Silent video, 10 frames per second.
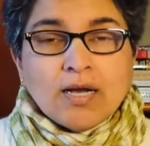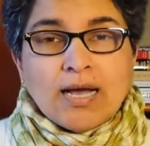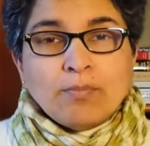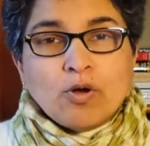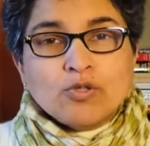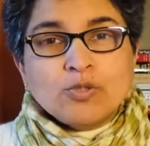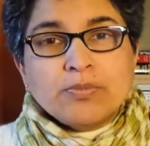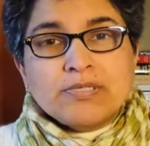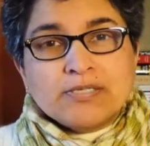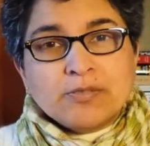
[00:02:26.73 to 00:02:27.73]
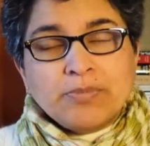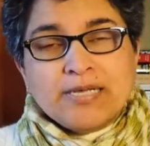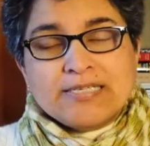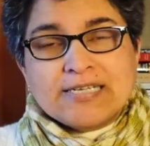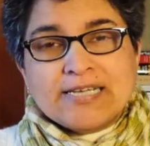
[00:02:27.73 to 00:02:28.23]
I'm also
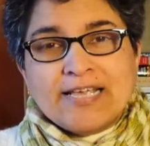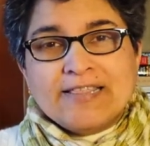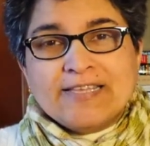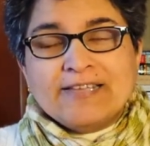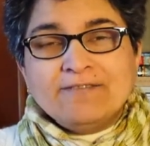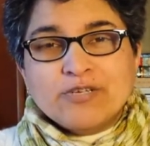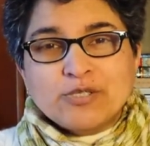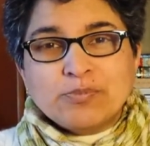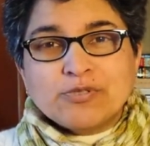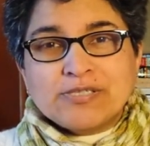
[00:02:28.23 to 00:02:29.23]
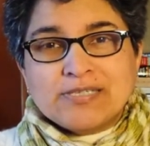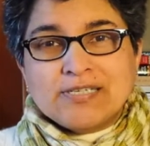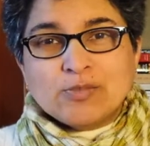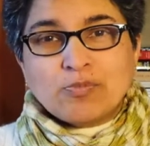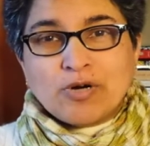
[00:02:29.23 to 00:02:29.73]
participating in the Invisible
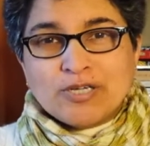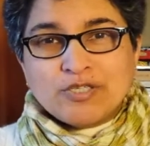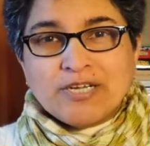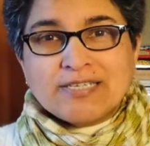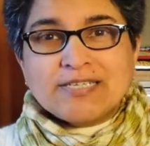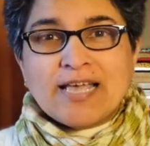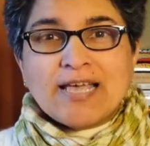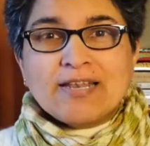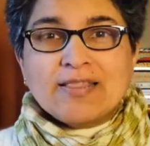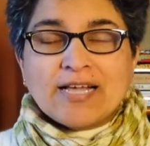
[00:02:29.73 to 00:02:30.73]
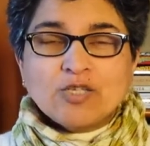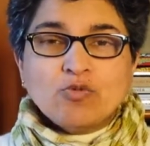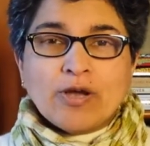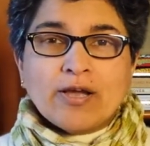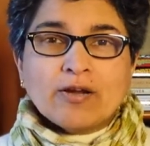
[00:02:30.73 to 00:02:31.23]
Cities Project, and that's
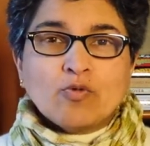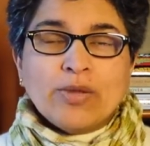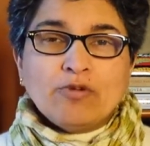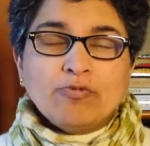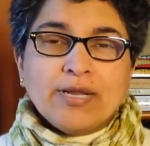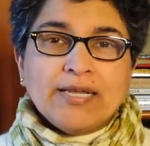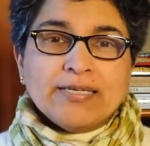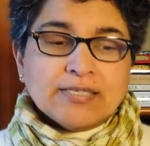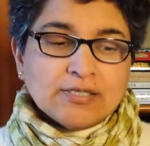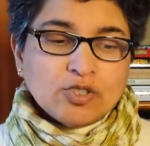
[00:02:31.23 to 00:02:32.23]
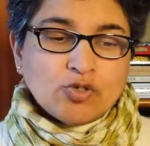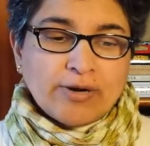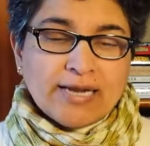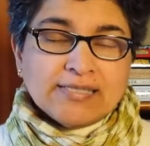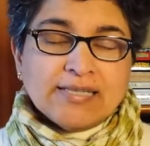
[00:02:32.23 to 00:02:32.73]
where we read
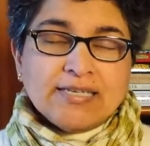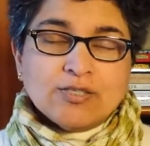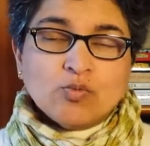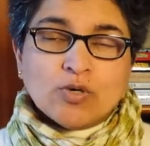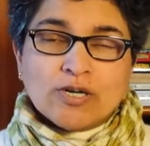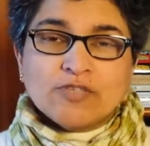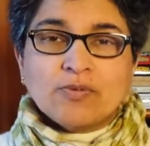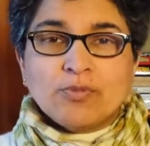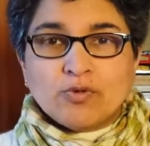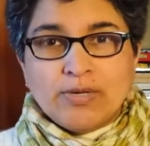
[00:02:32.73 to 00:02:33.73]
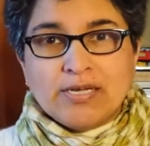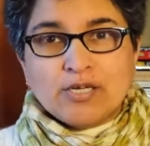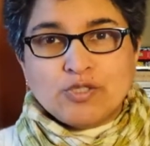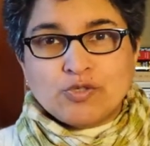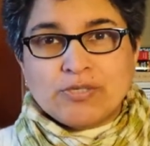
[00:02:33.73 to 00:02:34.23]
translated works from three
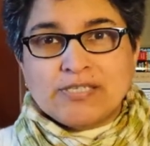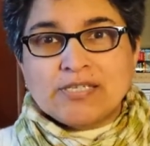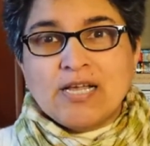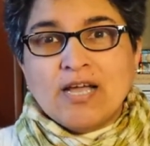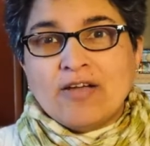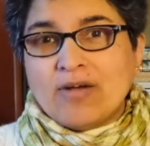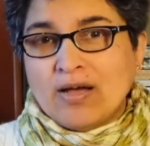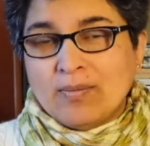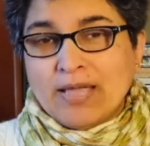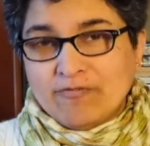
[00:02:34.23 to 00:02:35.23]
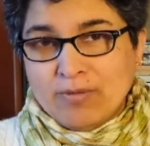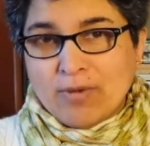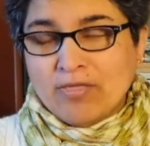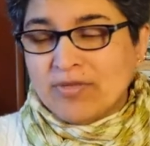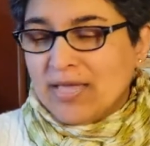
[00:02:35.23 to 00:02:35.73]
countries every
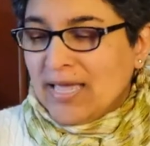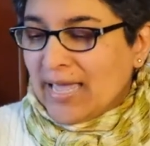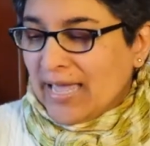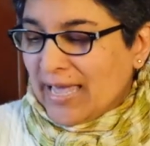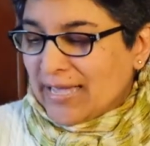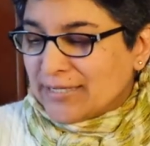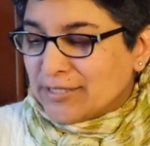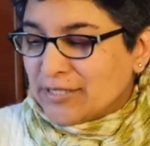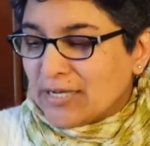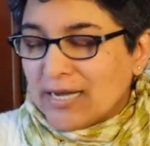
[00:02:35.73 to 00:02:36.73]
month. And